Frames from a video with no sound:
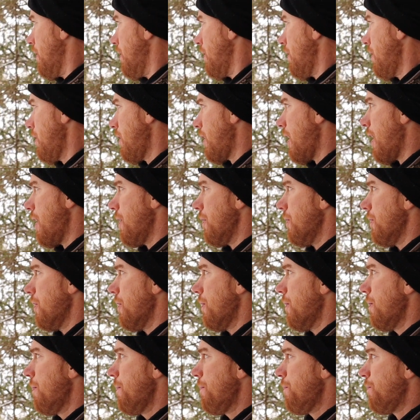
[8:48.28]
I don't
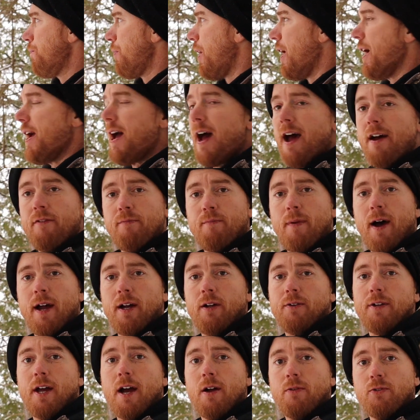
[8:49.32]
know, probably
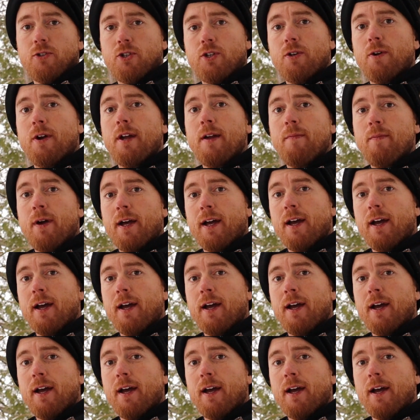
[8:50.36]
half-mile downstream.